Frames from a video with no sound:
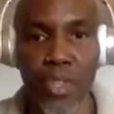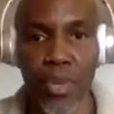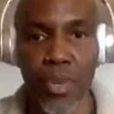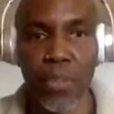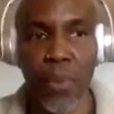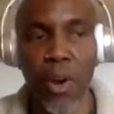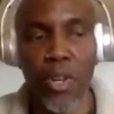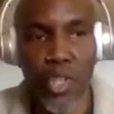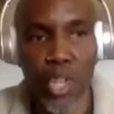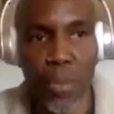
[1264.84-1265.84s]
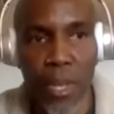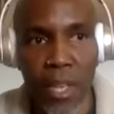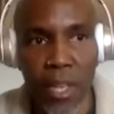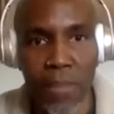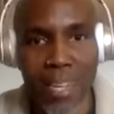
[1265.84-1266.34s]
to this partnership,
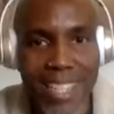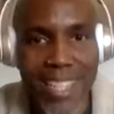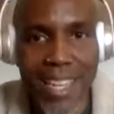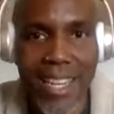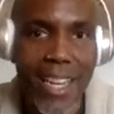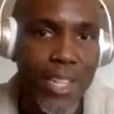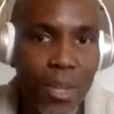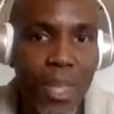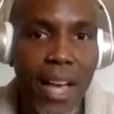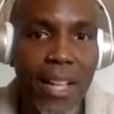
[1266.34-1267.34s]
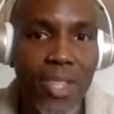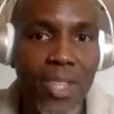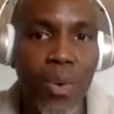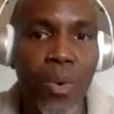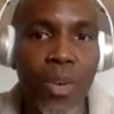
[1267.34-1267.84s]
but he did. And I knew that.
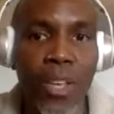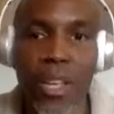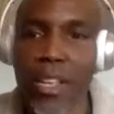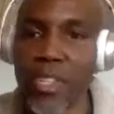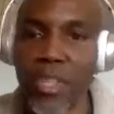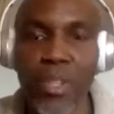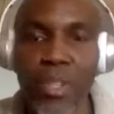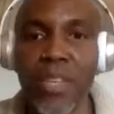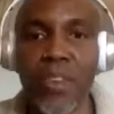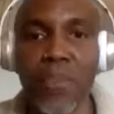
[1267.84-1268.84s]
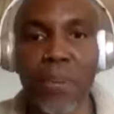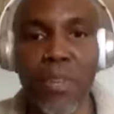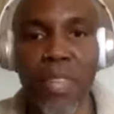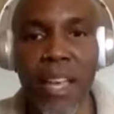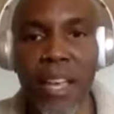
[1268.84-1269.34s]
So as soon as he
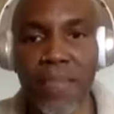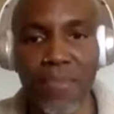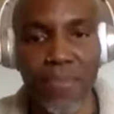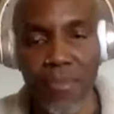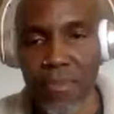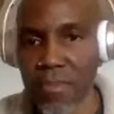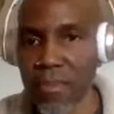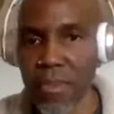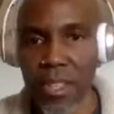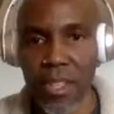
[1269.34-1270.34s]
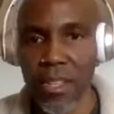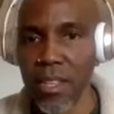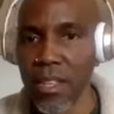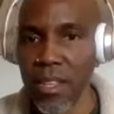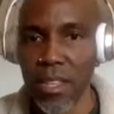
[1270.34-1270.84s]
remembered that,
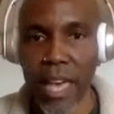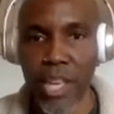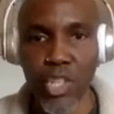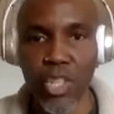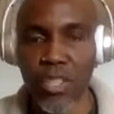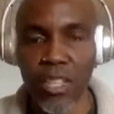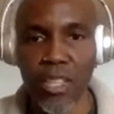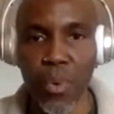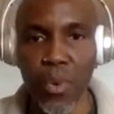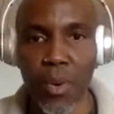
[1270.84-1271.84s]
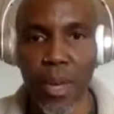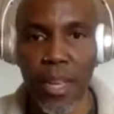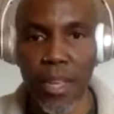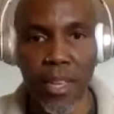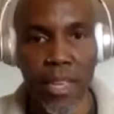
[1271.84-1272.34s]
the anxiousness went
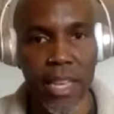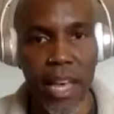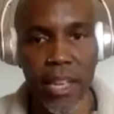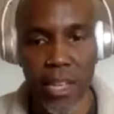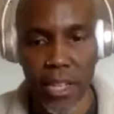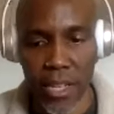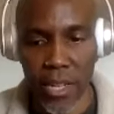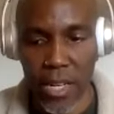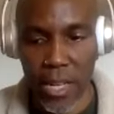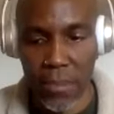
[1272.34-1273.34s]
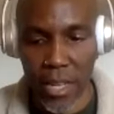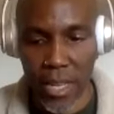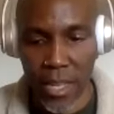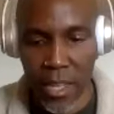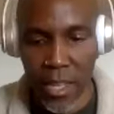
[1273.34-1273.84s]
away, he got clear. And I'm
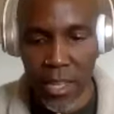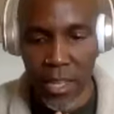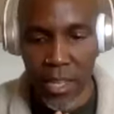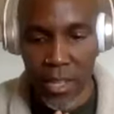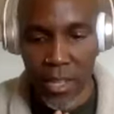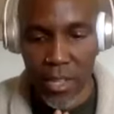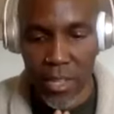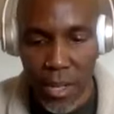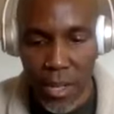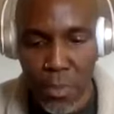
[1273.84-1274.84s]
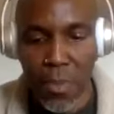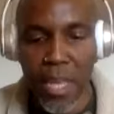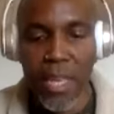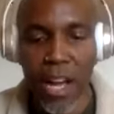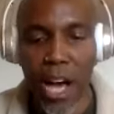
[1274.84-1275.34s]
like, now
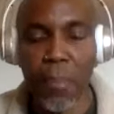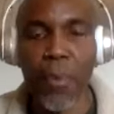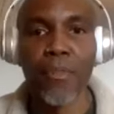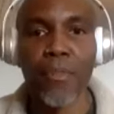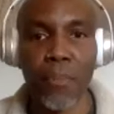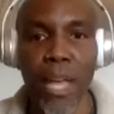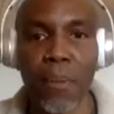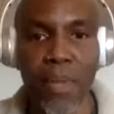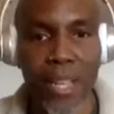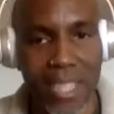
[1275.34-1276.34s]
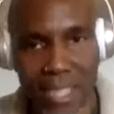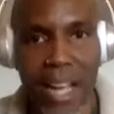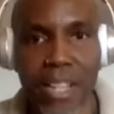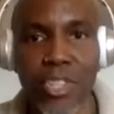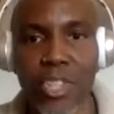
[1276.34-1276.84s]
speak and operate from that place, because
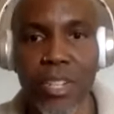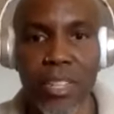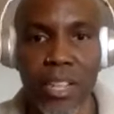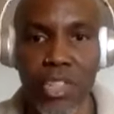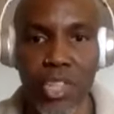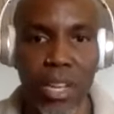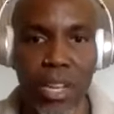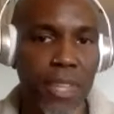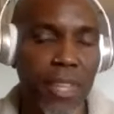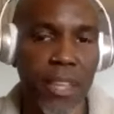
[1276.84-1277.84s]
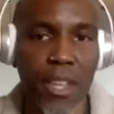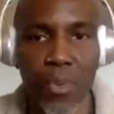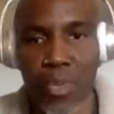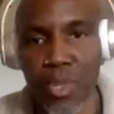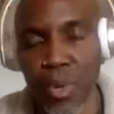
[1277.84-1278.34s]
that's your intention. Everything else
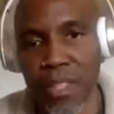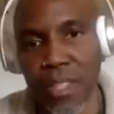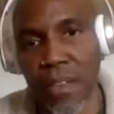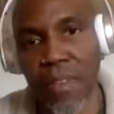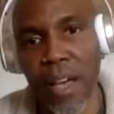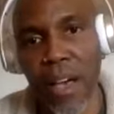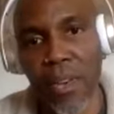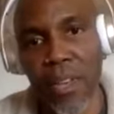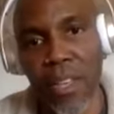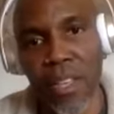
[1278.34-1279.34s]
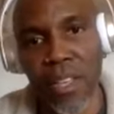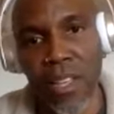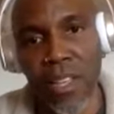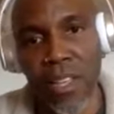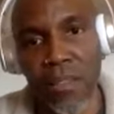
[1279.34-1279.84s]
will sort itself out.
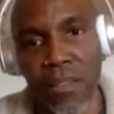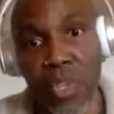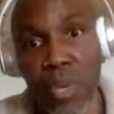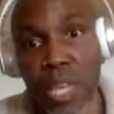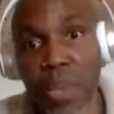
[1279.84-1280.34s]
Mm. So